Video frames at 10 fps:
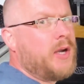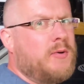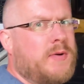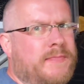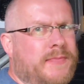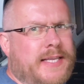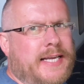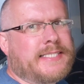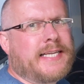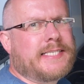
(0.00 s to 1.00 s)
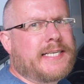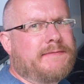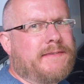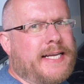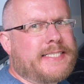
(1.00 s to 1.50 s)
go. That's nicely
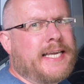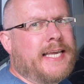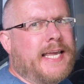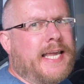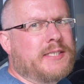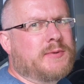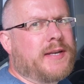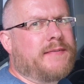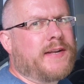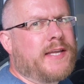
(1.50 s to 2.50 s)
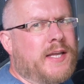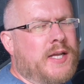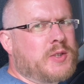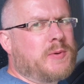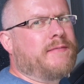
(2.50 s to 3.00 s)
flat into a lovely
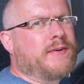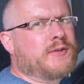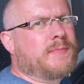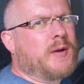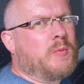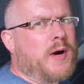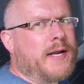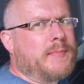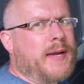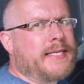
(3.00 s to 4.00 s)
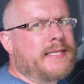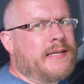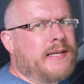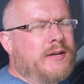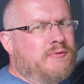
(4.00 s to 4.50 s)
1200mm wide bed.
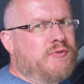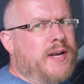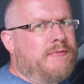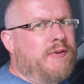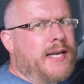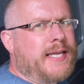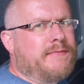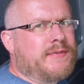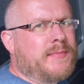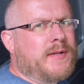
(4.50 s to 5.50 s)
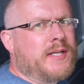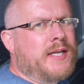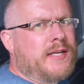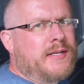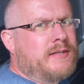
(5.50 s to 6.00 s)
Really comfortable,
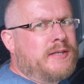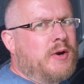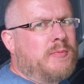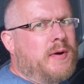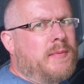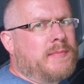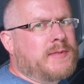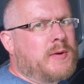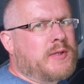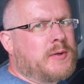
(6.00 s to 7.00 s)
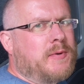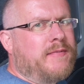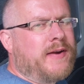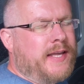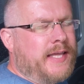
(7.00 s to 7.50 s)
no problems
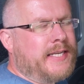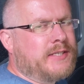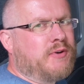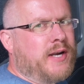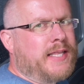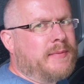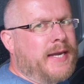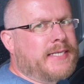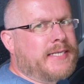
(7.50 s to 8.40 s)
whatsoever. It is really the best.